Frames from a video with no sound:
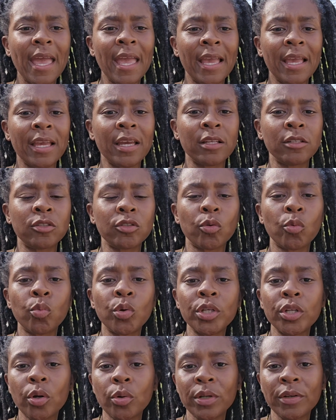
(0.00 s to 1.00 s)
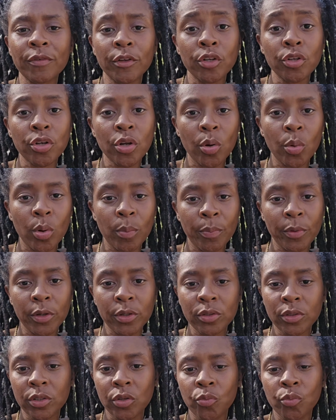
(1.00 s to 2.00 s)
And we don't even know a
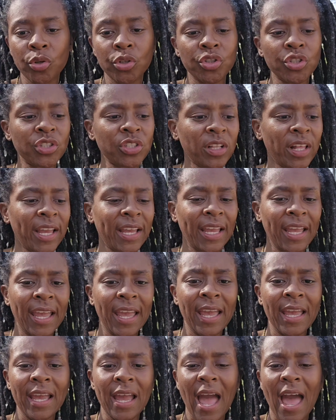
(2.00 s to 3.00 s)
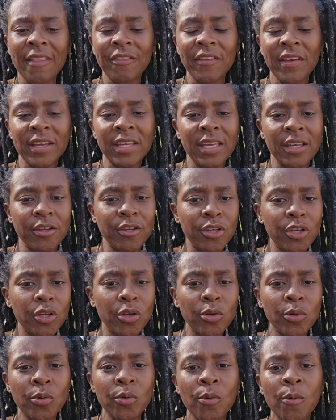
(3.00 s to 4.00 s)
person. We're just like, hey, I think he
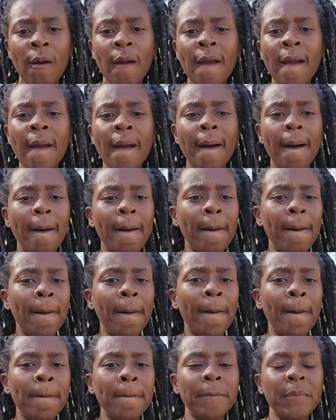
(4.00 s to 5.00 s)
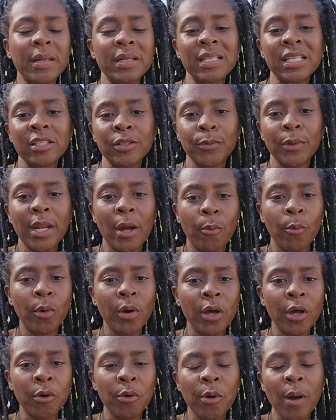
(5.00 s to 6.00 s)
cute. This is what I
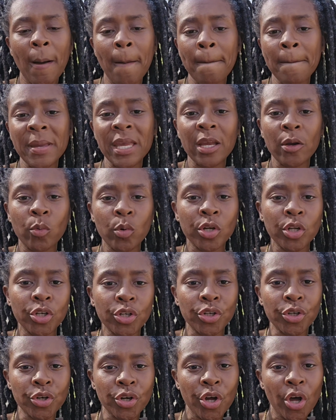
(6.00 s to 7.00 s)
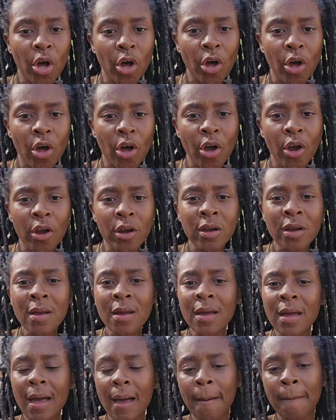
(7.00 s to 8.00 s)
want. A man with a good car.
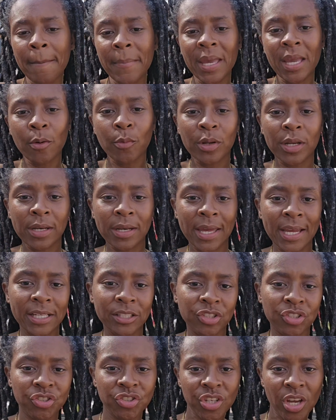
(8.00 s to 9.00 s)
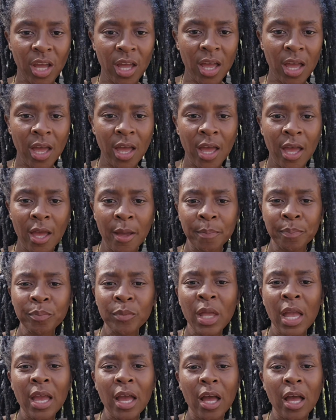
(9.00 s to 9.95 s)
A man with a nice job.